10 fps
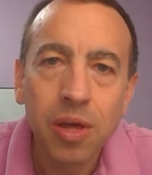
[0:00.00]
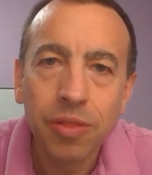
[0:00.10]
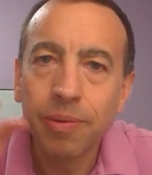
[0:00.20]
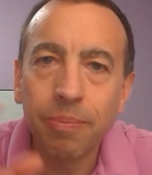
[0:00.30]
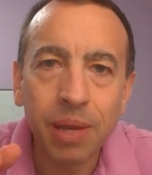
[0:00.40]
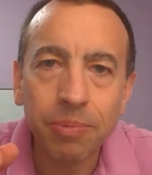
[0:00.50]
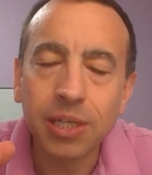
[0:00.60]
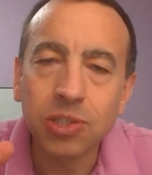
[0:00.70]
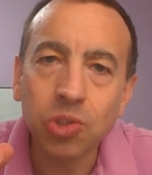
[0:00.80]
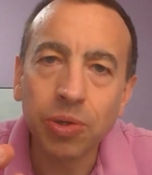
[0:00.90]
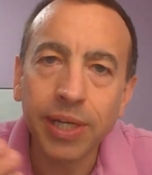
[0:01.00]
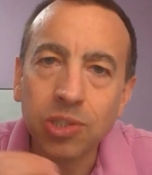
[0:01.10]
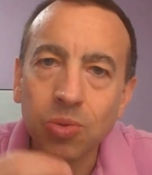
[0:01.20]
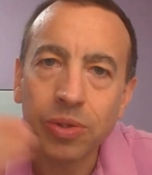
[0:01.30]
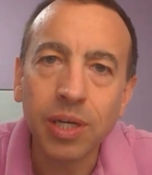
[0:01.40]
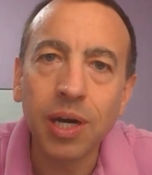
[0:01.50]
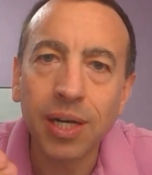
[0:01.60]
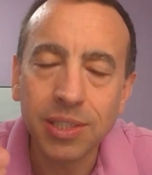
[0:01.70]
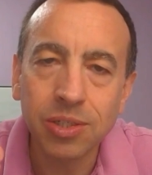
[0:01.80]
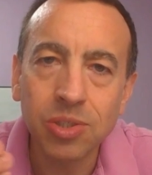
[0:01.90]
the maybe constraints or the
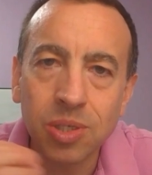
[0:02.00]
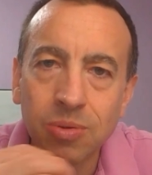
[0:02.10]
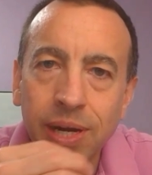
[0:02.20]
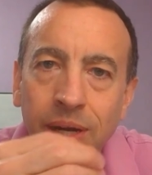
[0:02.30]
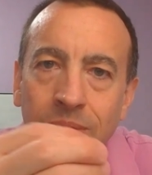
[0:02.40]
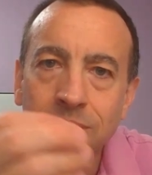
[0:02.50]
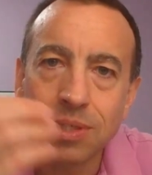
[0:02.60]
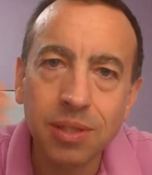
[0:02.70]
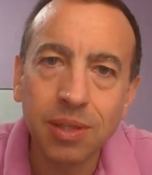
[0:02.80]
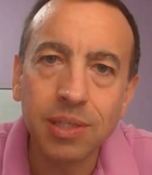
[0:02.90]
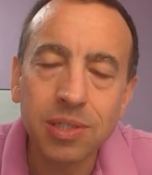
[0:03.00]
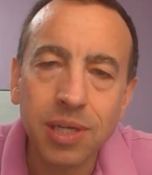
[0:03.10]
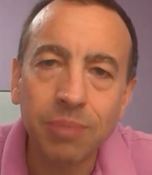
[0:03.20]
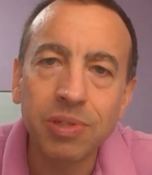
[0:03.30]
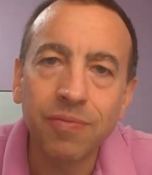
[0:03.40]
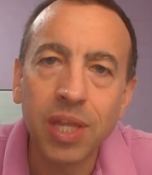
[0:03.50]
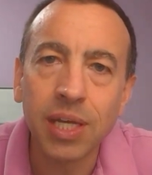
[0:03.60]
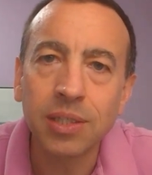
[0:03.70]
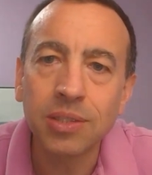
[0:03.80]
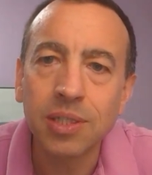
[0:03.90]
gotchas around these types of
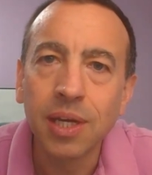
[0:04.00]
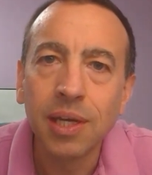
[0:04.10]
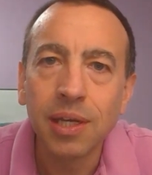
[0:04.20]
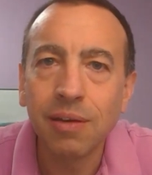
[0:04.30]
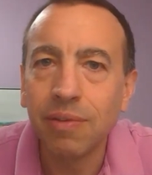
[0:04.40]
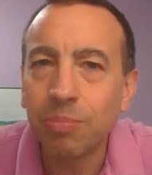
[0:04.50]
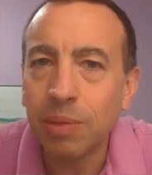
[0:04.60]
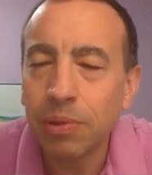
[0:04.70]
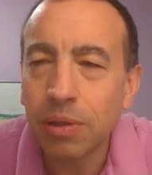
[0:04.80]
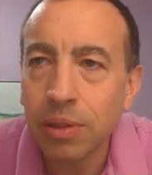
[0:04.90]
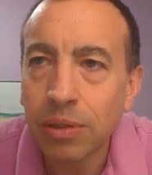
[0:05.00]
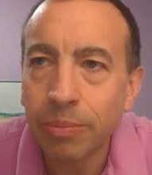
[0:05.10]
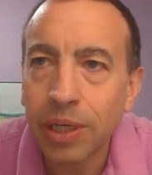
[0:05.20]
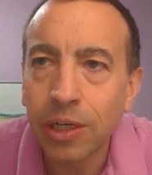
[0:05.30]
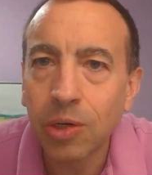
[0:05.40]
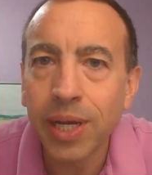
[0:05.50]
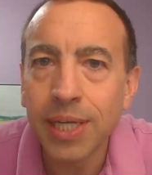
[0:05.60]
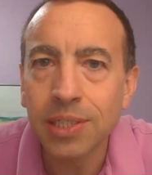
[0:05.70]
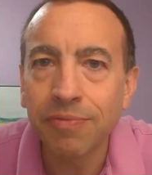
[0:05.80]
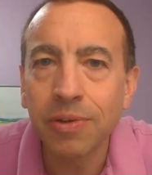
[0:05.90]
things, giving people a little bit of
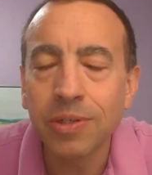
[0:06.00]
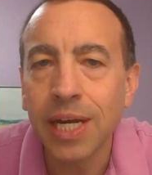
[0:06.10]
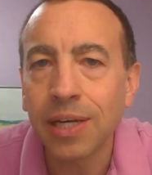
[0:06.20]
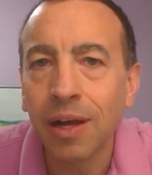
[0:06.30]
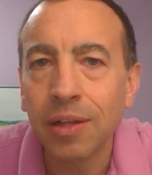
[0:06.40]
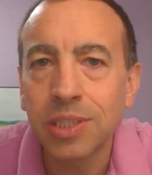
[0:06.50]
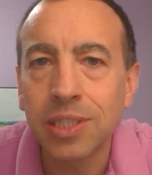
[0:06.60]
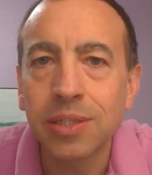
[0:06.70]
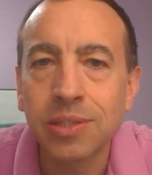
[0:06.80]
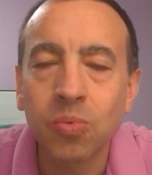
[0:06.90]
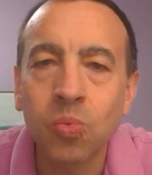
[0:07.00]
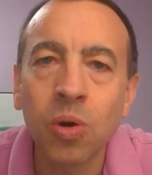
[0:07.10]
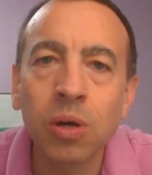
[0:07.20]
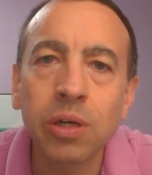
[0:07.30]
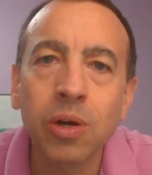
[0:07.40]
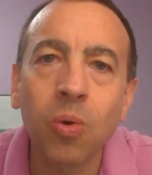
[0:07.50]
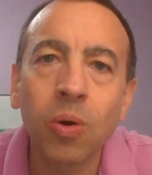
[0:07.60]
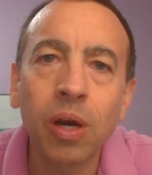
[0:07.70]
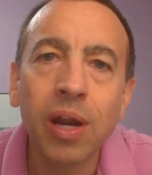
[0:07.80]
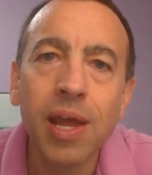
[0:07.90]
grace if their technology doesn't work
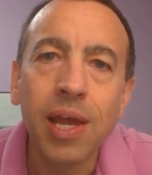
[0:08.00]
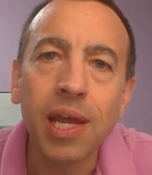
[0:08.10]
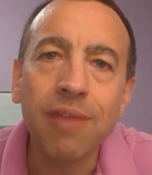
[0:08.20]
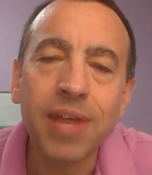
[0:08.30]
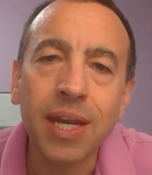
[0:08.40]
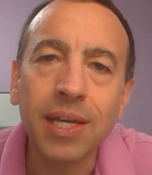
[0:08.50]
or if they